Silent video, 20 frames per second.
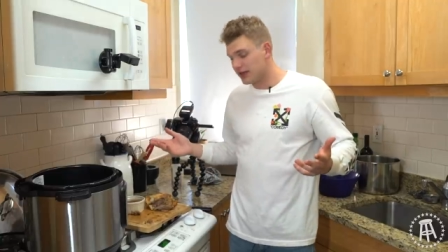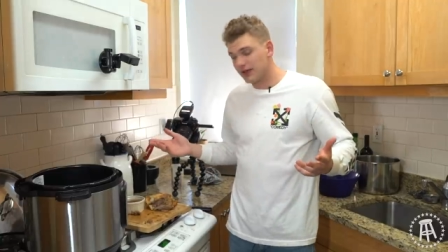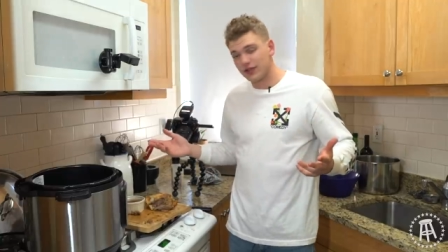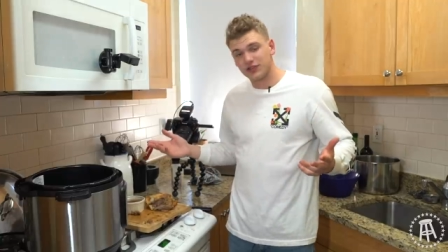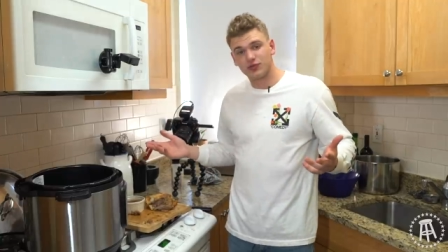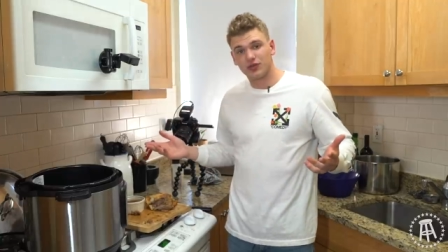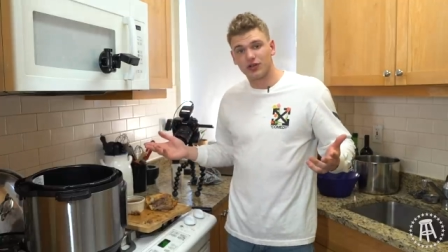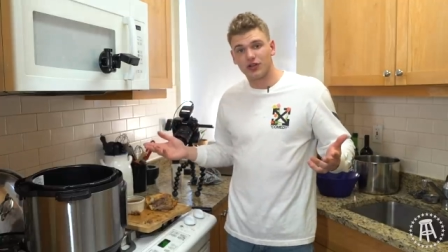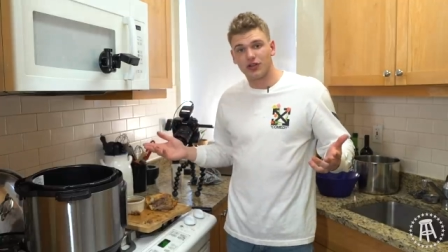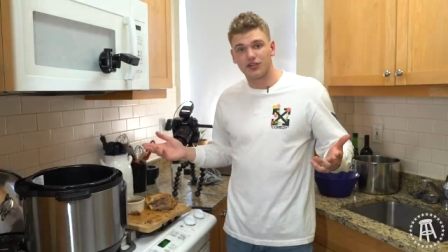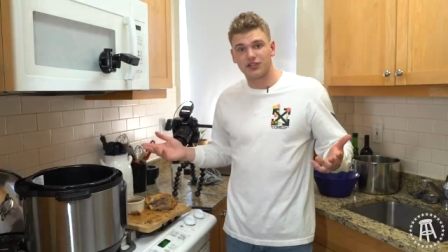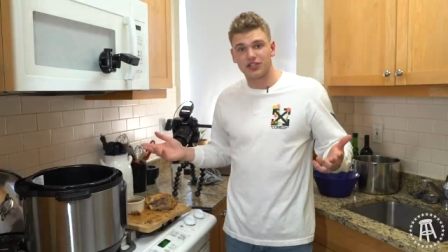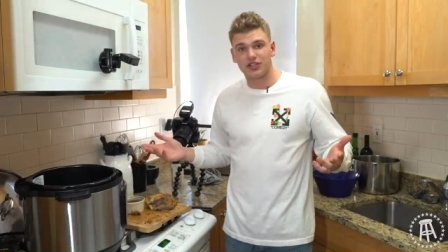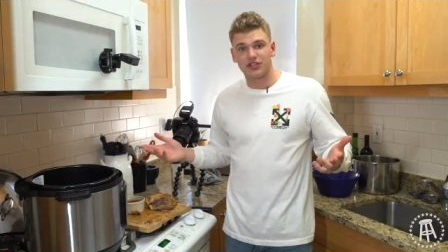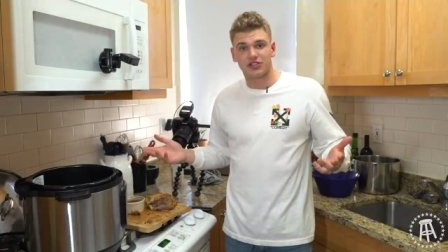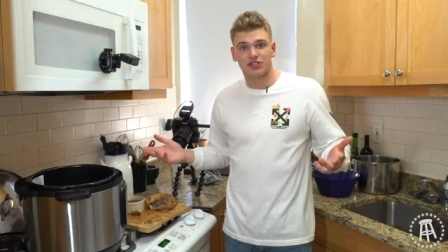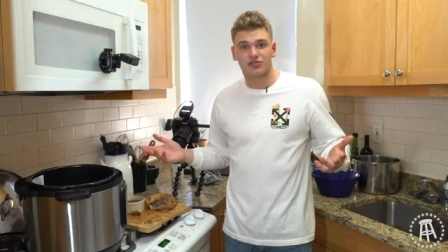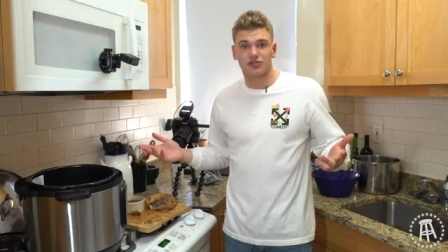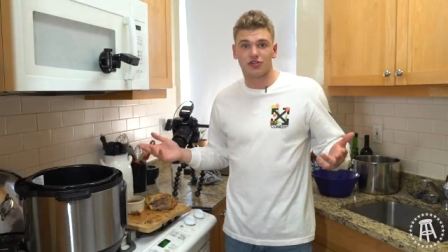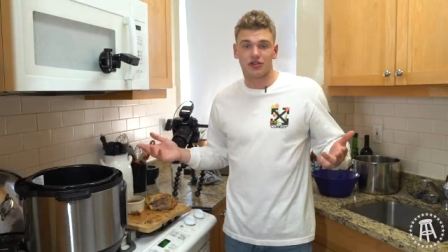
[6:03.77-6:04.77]
It's one of those that
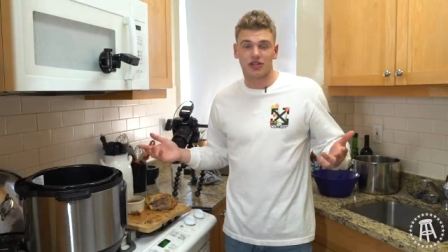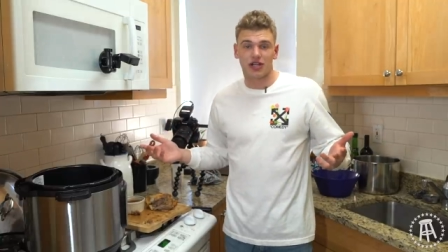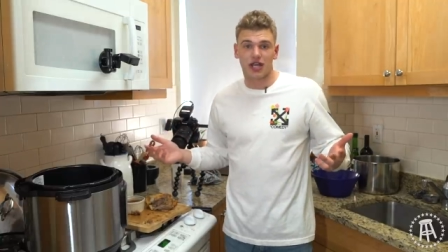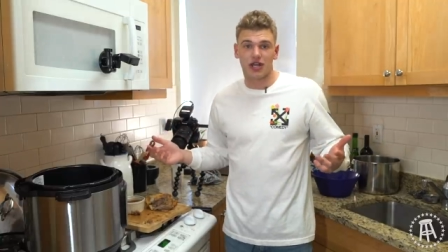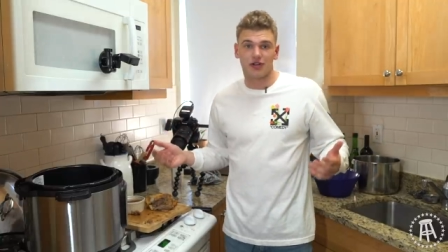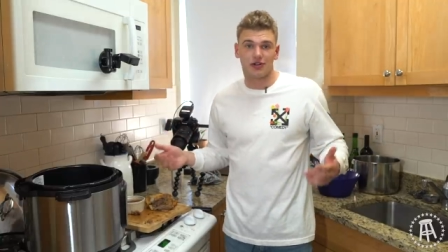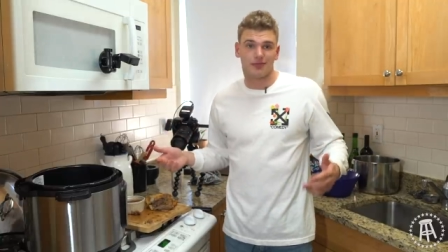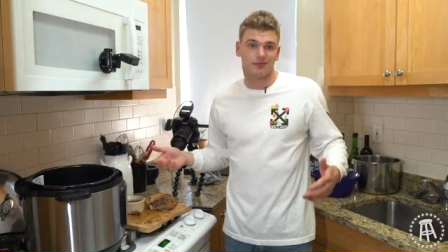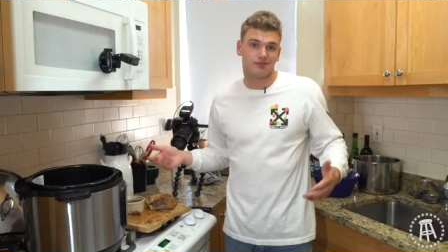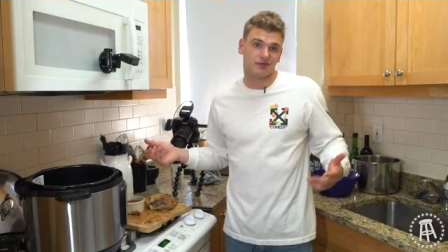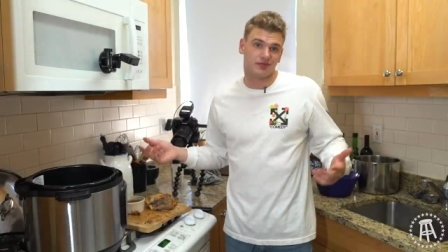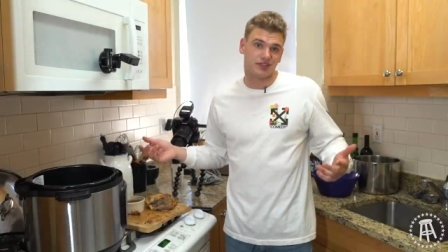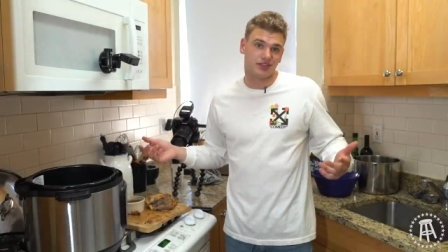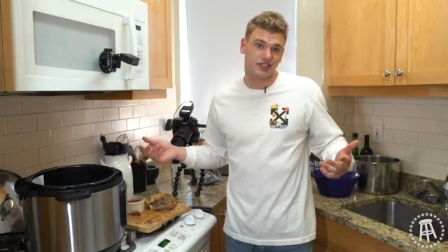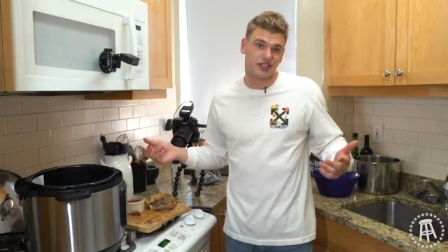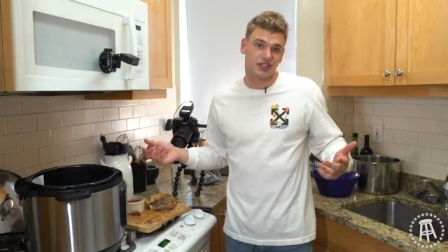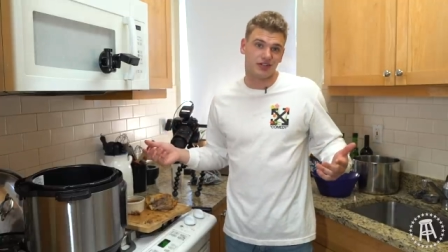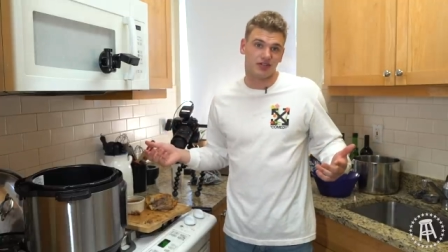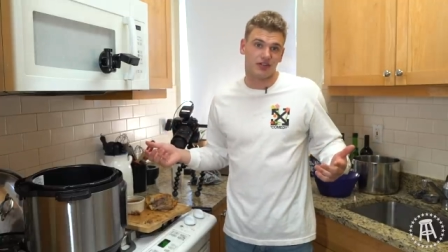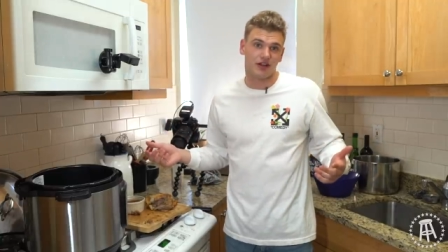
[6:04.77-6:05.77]
you just throw together,
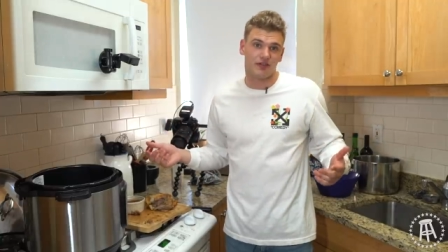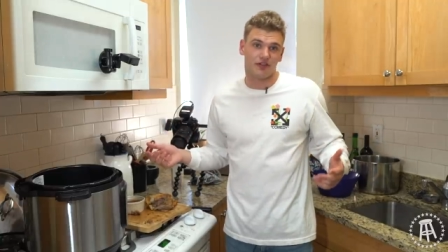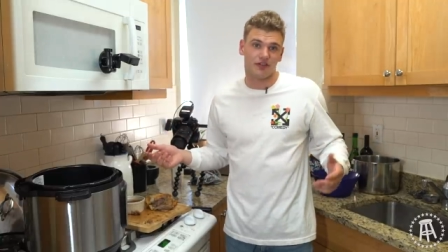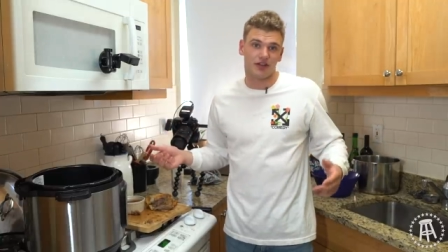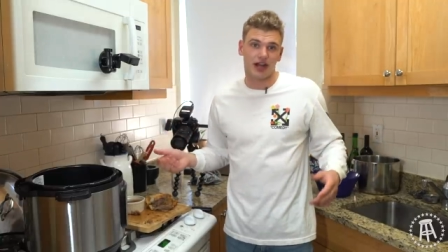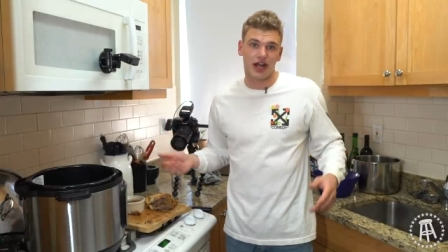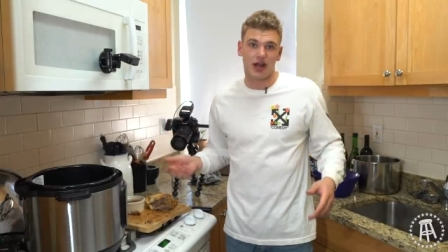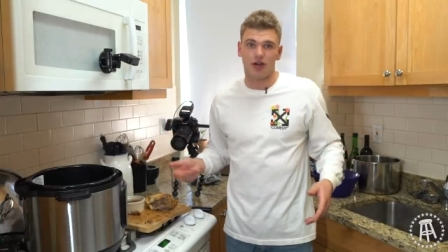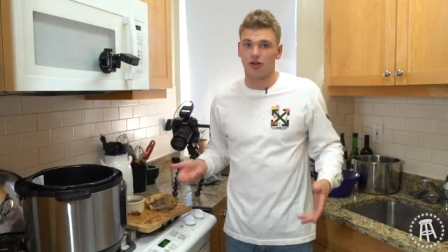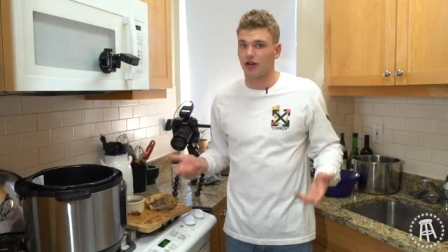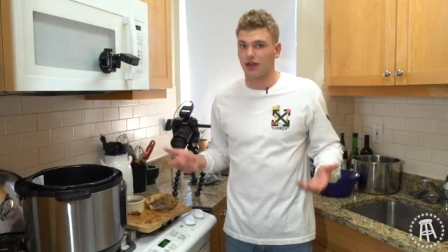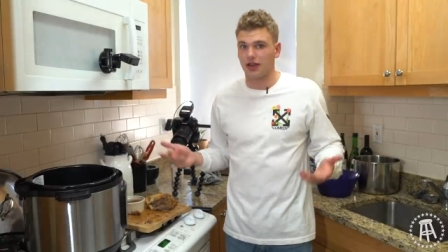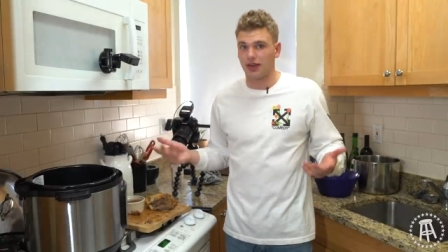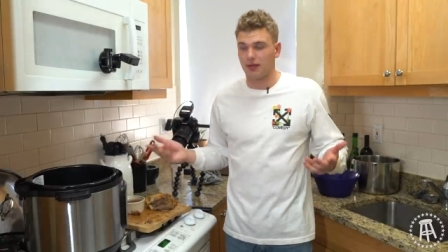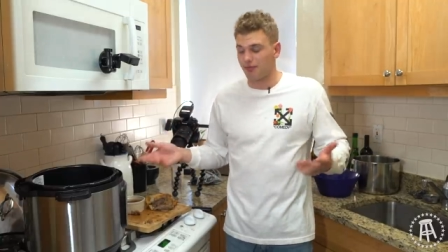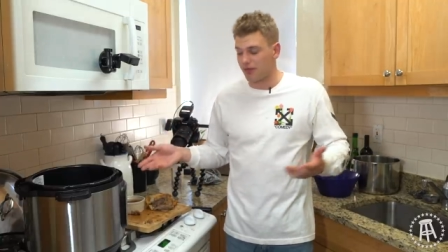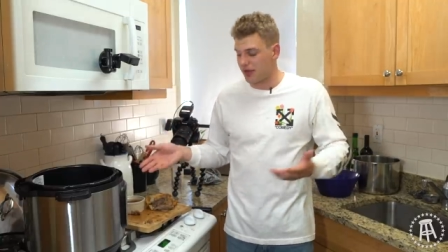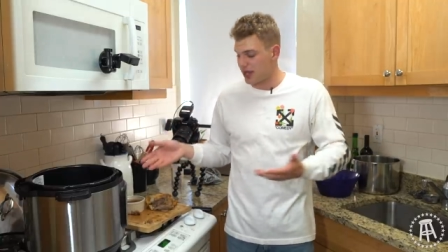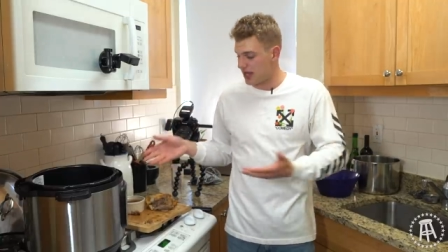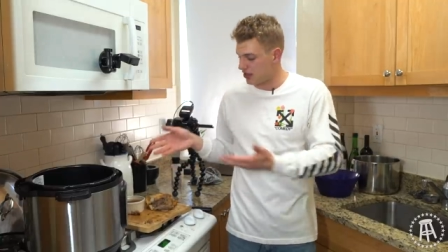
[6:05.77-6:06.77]
sit around for an hour, and
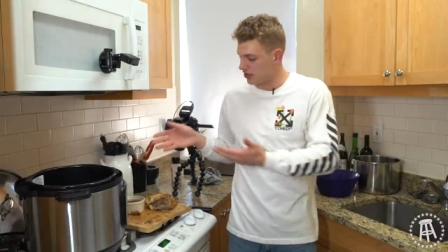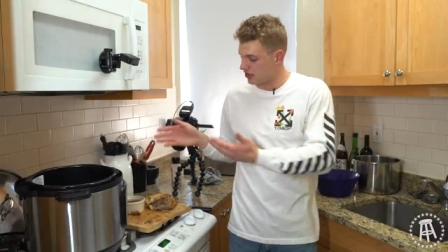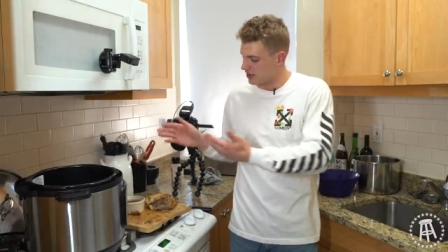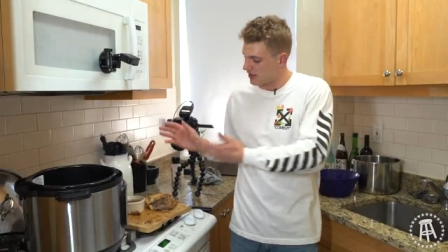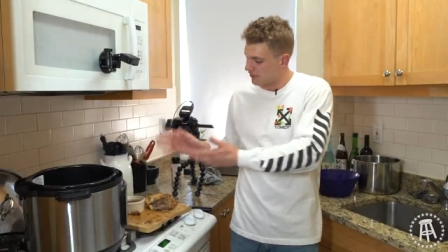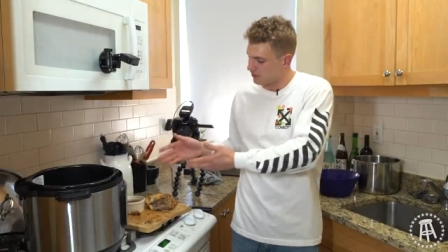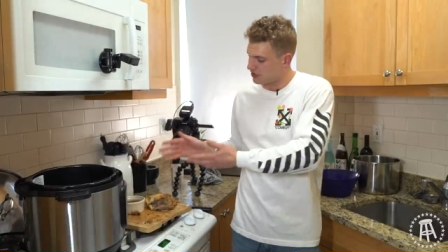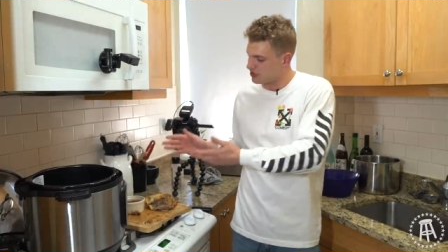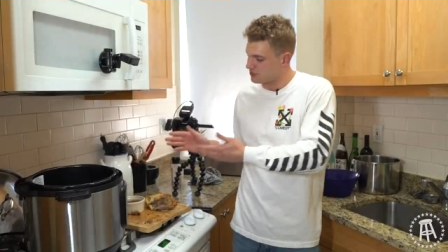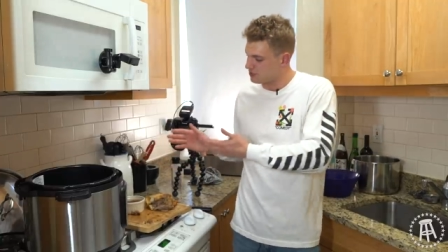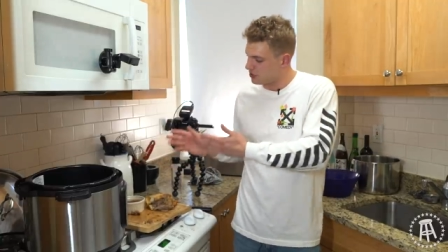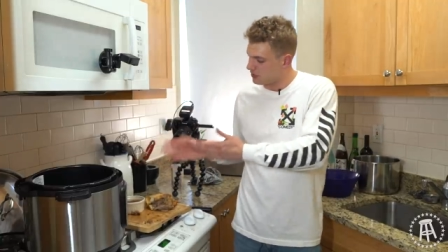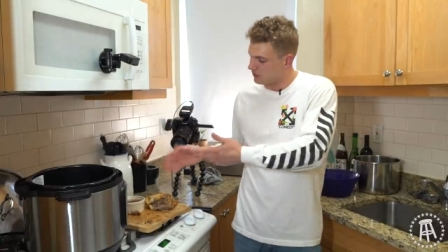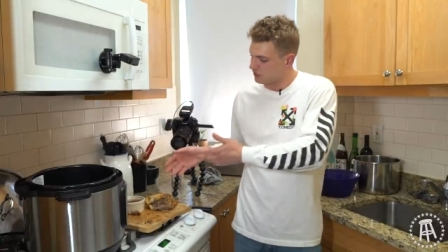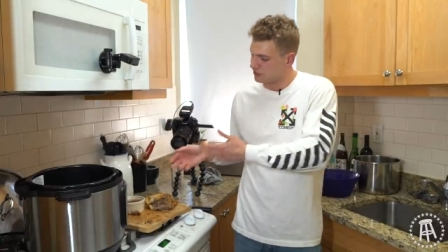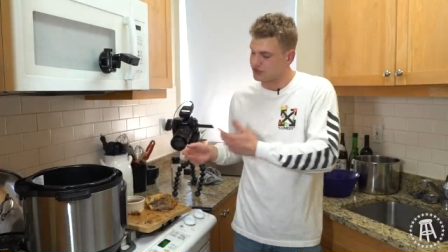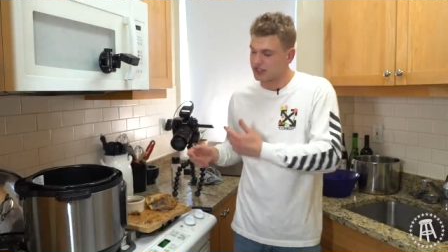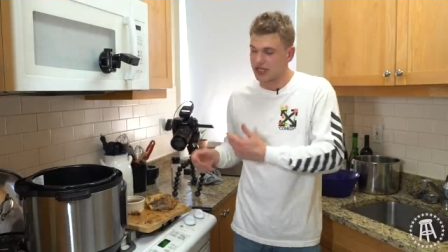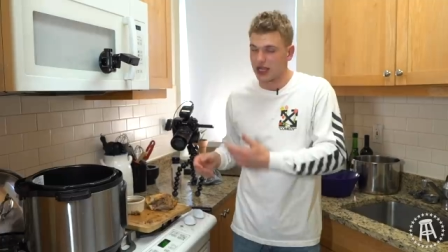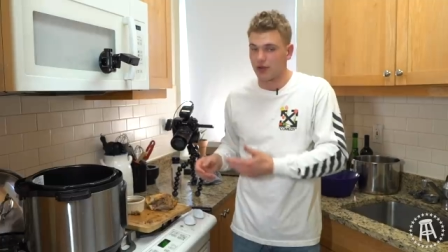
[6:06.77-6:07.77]
then bang, you're left with this
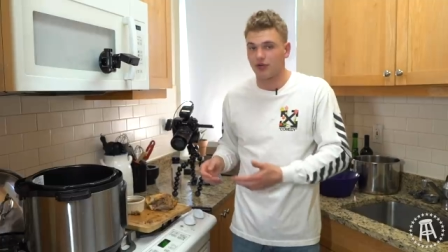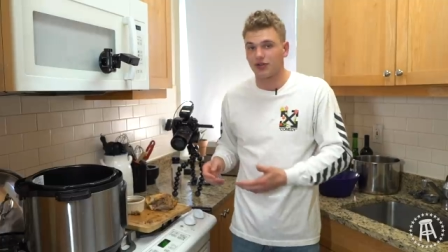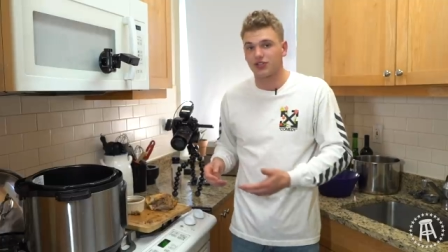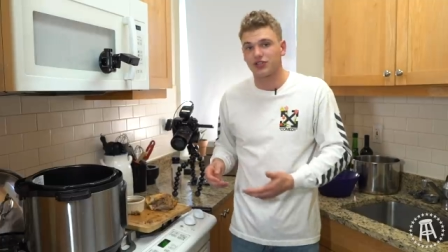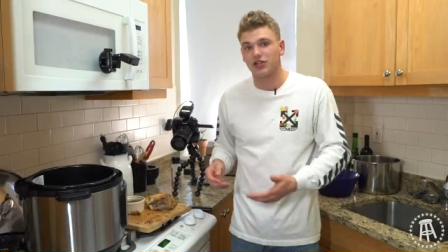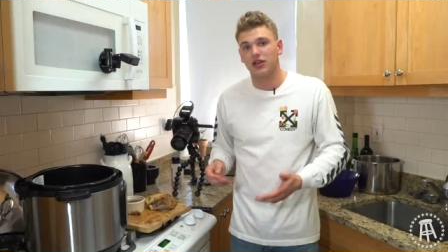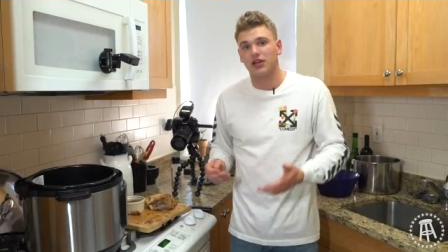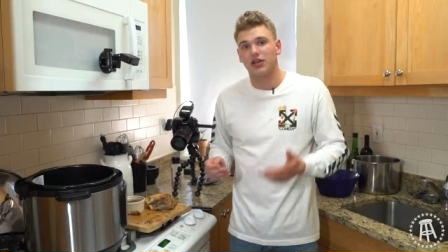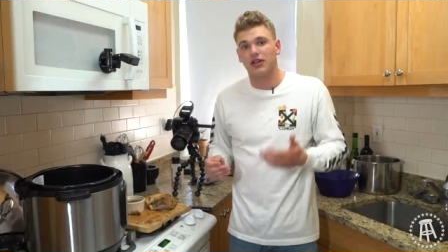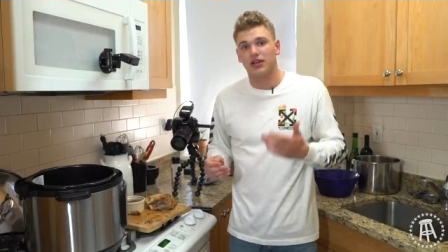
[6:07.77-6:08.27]
beautiful sandwich.